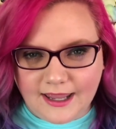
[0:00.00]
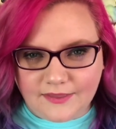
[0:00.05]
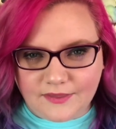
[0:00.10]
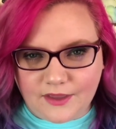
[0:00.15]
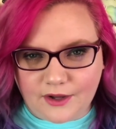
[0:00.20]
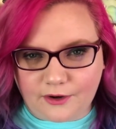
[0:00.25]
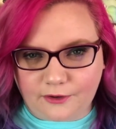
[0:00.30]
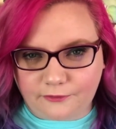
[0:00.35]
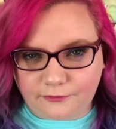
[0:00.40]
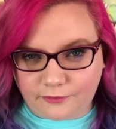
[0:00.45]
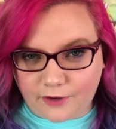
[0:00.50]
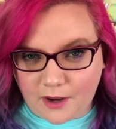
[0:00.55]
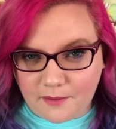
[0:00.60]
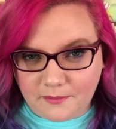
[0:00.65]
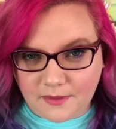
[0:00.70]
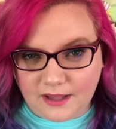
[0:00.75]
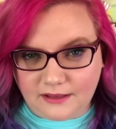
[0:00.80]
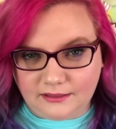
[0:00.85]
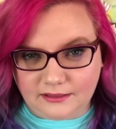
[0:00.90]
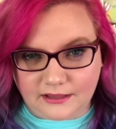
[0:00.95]
that are from
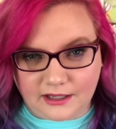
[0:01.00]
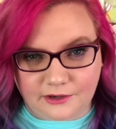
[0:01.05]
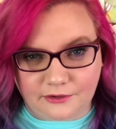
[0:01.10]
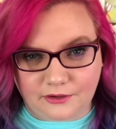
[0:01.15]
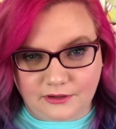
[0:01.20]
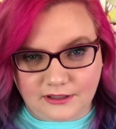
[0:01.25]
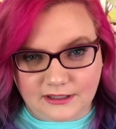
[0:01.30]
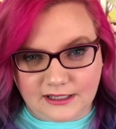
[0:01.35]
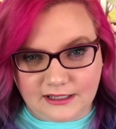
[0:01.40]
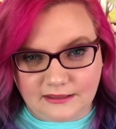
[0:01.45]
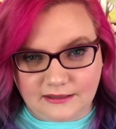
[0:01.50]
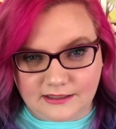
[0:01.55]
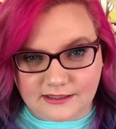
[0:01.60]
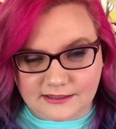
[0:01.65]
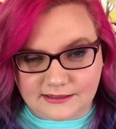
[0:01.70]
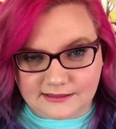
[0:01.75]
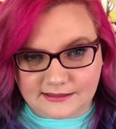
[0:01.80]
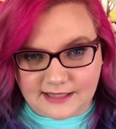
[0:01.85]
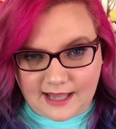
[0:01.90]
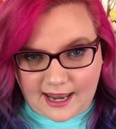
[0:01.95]
literally the
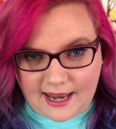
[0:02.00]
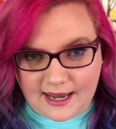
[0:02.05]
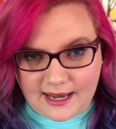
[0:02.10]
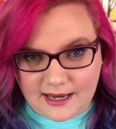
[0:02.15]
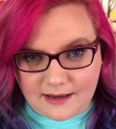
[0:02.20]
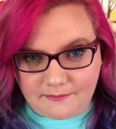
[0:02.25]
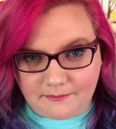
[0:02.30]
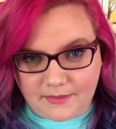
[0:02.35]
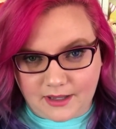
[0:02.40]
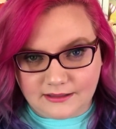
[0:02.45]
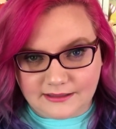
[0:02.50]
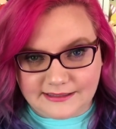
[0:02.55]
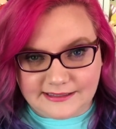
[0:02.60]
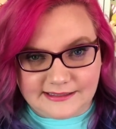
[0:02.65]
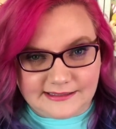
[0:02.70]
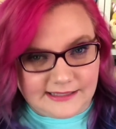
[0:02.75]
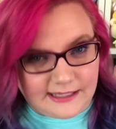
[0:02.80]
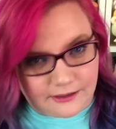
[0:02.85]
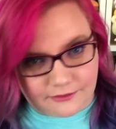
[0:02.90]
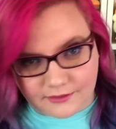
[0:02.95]
same
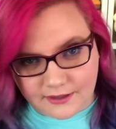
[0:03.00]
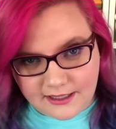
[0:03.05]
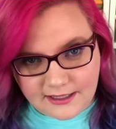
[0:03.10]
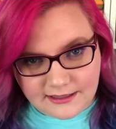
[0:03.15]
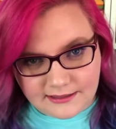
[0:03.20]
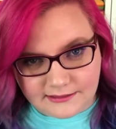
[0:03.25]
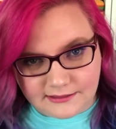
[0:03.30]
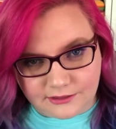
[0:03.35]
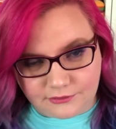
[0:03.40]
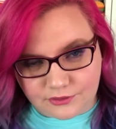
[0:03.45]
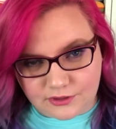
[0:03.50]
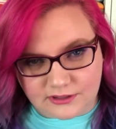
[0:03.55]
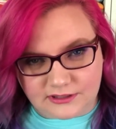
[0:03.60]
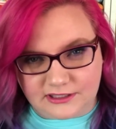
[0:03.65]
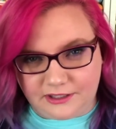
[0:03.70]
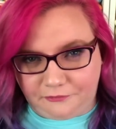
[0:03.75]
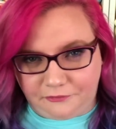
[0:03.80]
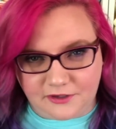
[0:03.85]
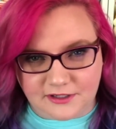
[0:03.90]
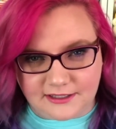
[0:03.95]
series. They're just
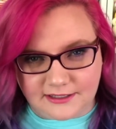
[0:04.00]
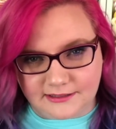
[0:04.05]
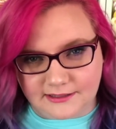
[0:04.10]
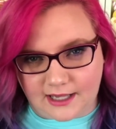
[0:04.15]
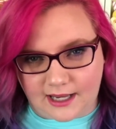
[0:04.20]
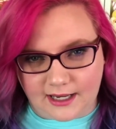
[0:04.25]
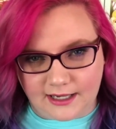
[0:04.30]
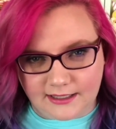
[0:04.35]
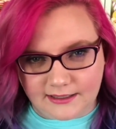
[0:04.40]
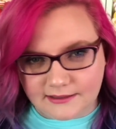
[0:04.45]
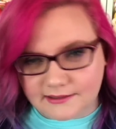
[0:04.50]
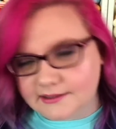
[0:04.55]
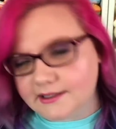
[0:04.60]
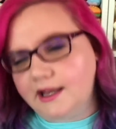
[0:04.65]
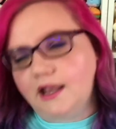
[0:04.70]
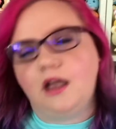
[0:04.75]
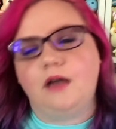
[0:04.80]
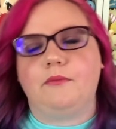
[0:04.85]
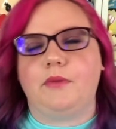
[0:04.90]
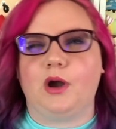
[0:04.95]
different designs,
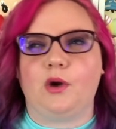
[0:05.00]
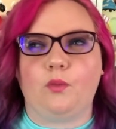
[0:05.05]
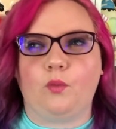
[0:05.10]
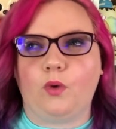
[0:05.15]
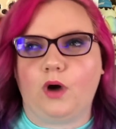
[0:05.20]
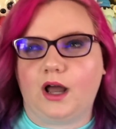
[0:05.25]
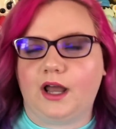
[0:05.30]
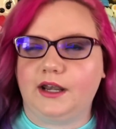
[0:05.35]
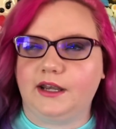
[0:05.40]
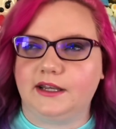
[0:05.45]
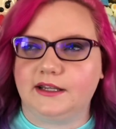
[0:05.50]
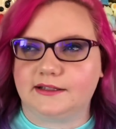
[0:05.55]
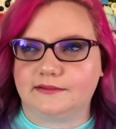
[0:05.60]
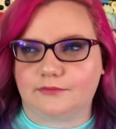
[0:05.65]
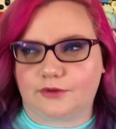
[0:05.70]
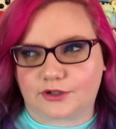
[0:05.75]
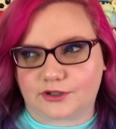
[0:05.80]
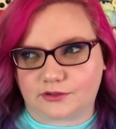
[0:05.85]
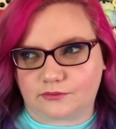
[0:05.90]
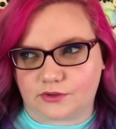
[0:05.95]
but one is
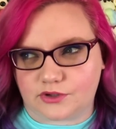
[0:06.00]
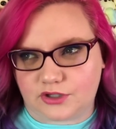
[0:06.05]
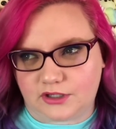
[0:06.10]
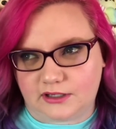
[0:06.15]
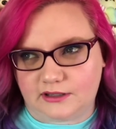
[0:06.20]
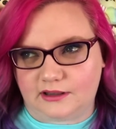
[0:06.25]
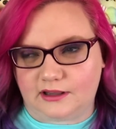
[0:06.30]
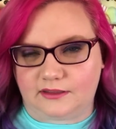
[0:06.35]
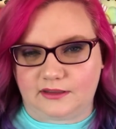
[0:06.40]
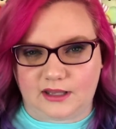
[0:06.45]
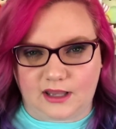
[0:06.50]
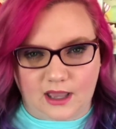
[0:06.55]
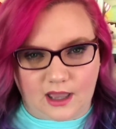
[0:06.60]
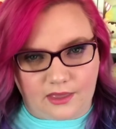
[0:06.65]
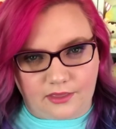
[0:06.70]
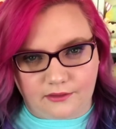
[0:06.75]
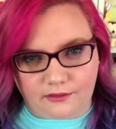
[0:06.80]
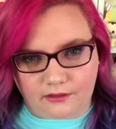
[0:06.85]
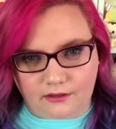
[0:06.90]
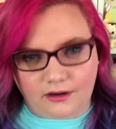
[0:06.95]
more squishy than the
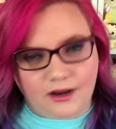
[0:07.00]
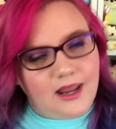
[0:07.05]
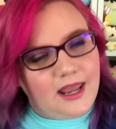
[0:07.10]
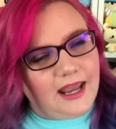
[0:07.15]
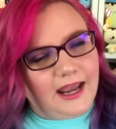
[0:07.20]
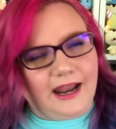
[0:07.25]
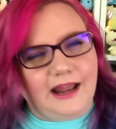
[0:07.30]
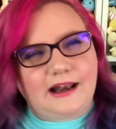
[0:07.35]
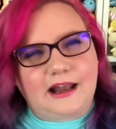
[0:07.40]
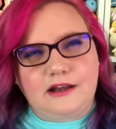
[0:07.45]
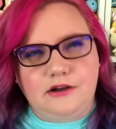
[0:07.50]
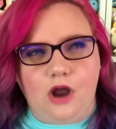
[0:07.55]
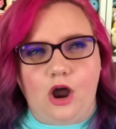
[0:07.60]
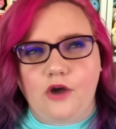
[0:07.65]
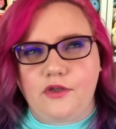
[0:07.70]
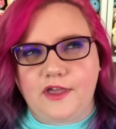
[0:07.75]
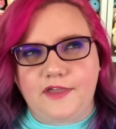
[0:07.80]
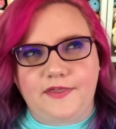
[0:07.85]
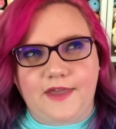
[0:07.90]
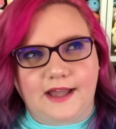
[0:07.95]
other. And I know
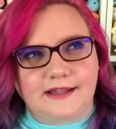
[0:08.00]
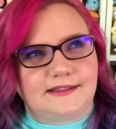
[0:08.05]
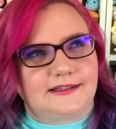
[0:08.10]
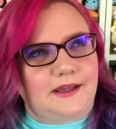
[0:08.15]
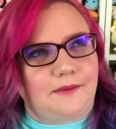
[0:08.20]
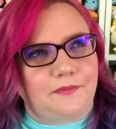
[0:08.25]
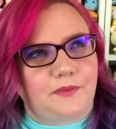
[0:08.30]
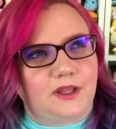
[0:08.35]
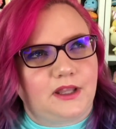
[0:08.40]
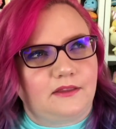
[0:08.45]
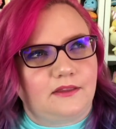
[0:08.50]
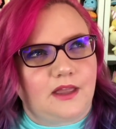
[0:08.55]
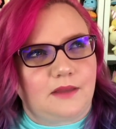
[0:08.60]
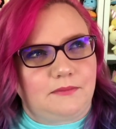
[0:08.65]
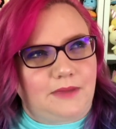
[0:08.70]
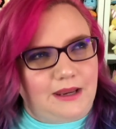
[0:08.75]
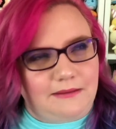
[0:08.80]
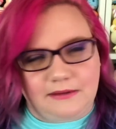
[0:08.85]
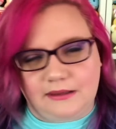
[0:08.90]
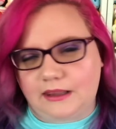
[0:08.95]
that that's something that
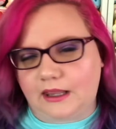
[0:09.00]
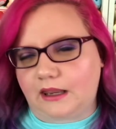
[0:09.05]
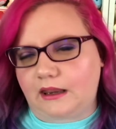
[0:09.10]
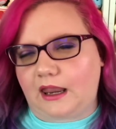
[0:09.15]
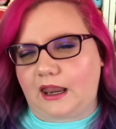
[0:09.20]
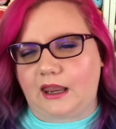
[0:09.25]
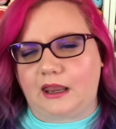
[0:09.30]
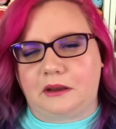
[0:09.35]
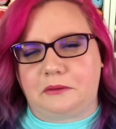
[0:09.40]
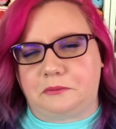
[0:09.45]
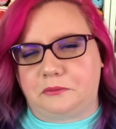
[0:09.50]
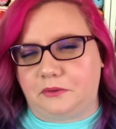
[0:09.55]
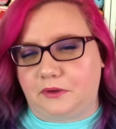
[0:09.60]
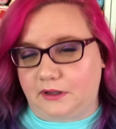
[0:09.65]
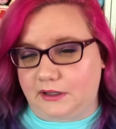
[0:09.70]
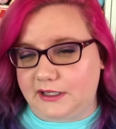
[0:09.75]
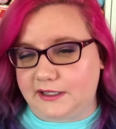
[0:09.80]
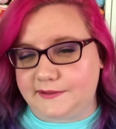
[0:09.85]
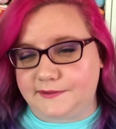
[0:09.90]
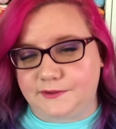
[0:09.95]
maybe they can't
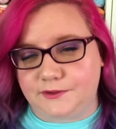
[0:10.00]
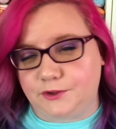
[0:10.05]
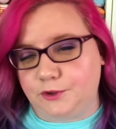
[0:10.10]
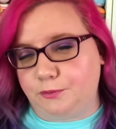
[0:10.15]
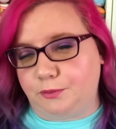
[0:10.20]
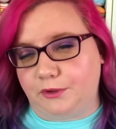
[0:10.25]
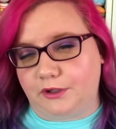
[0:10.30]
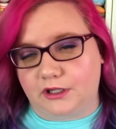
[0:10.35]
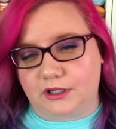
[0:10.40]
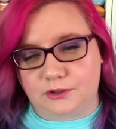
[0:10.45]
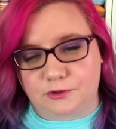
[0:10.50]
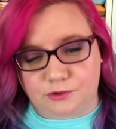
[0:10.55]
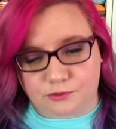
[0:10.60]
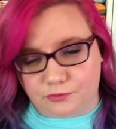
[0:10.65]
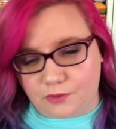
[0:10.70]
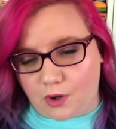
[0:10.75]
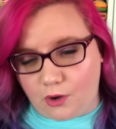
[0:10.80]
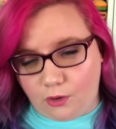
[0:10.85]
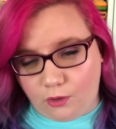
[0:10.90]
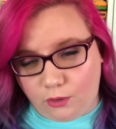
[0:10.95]
really super
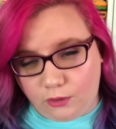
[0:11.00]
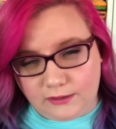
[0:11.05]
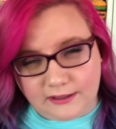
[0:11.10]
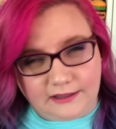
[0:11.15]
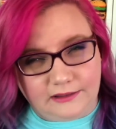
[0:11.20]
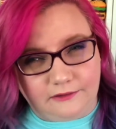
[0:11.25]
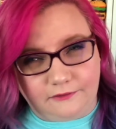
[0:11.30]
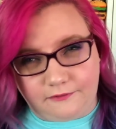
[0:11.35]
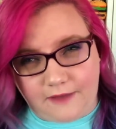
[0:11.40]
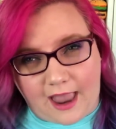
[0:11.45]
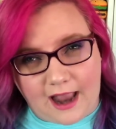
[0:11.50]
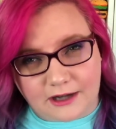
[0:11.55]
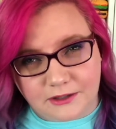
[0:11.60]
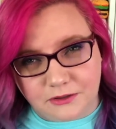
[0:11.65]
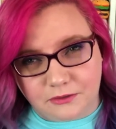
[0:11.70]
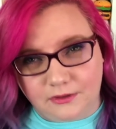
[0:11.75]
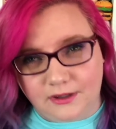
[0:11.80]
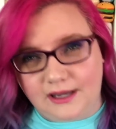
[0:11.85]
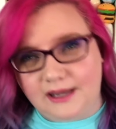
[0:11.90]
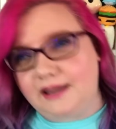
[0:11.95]
control in the
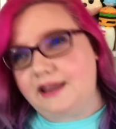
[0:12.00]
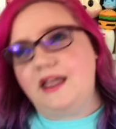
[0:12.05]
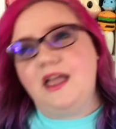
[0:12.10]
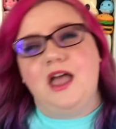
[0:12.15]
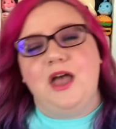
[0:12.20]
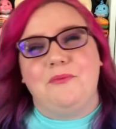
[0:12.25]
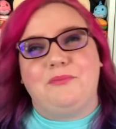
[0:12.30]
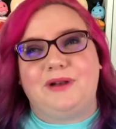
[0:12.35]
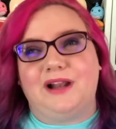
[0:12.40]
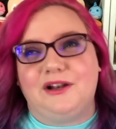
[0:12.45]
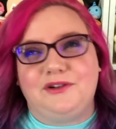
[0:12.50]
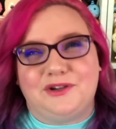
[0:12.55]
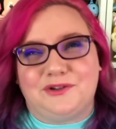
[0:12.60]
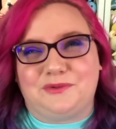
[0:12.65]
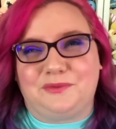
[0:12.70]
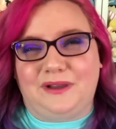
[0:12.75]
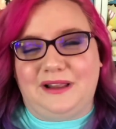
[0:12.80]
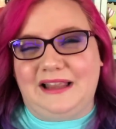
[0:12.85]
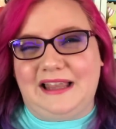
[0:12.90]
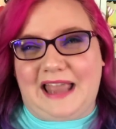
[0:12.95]
factory, but I just
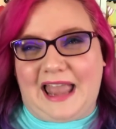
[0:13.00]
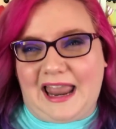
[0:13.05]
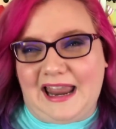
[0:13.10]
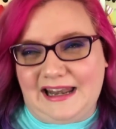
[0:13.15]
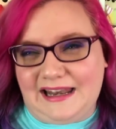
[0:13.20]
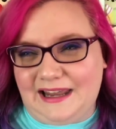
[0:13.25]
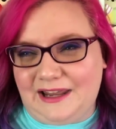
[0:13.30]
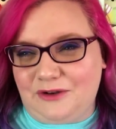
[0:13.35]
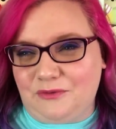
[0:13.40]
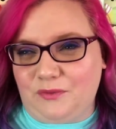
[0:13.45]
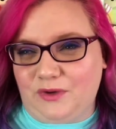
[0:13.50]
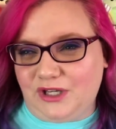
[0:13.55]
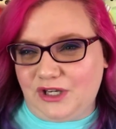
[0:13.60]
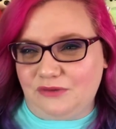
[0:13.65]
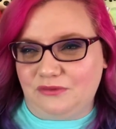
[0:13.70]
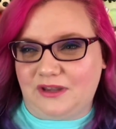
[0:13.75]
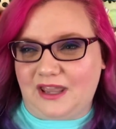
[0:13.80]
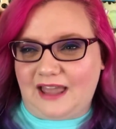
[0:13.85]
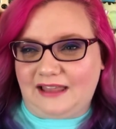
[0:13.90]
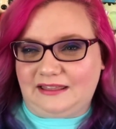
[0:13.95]
really hate it when you
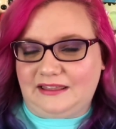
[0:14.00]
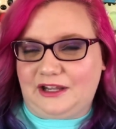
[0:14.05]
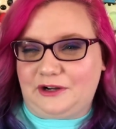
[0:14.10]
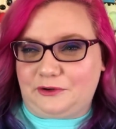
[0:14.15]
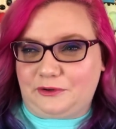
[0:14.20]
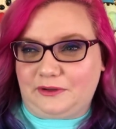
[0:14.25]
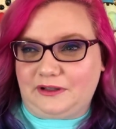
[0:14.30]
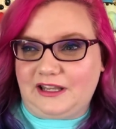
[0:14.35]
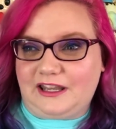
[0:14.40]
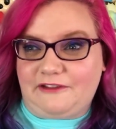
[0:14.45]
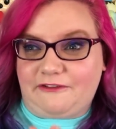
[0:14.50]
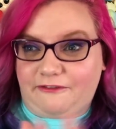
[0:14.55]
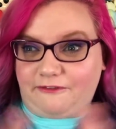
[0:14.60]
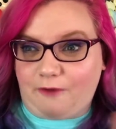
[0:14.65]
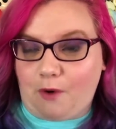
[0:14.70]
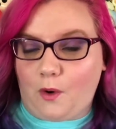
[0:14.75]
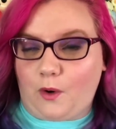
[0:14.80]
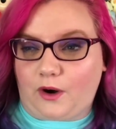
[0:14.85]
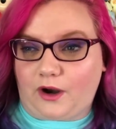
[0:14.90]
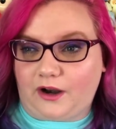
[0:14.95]
get literally
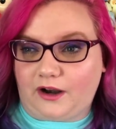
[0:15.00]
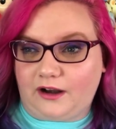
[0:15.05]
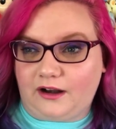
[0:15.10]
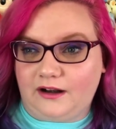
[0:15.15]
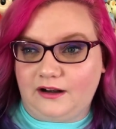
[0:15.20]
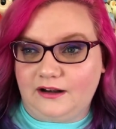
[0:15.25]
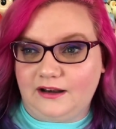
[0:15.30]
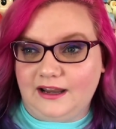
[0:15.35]
4